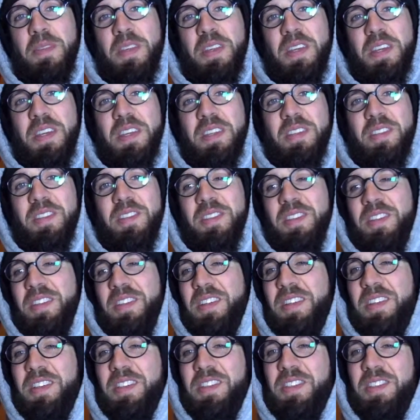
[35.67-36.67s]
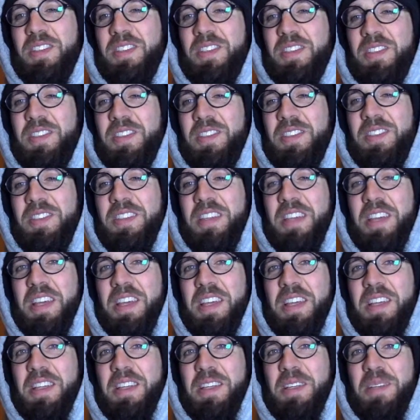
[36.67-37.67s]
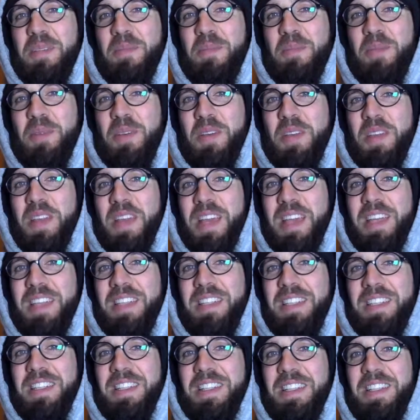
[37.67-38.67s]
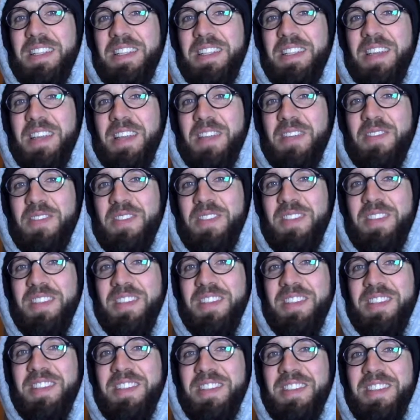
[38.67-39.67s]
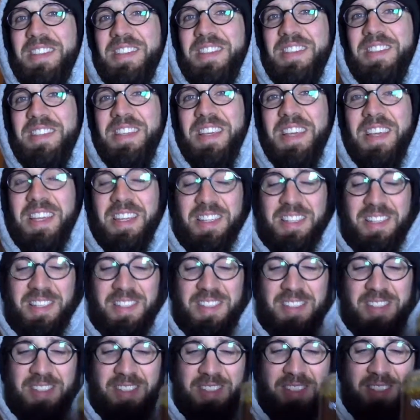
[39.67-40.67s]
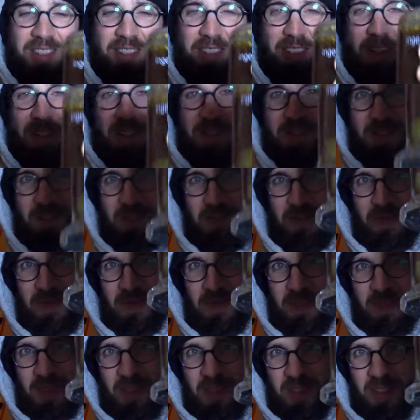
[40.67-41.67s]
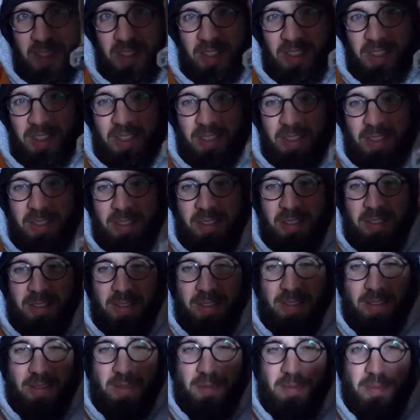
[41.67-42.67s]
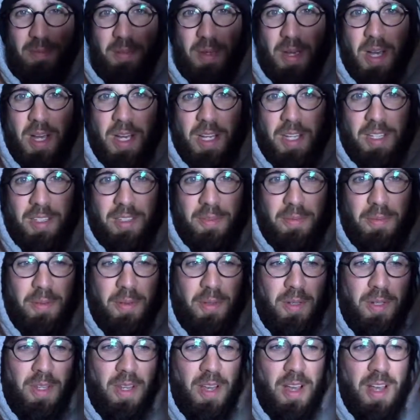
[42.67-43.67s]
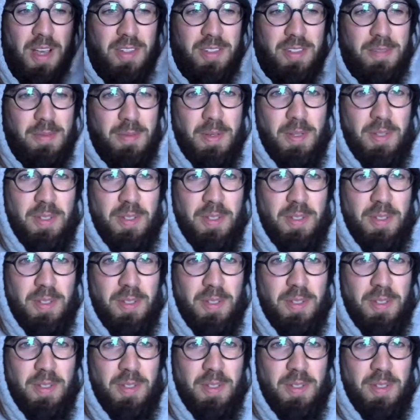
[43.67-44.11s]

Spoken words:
thing still. This is day number 19 out of 66. So it's like this new mug is pretty awesome.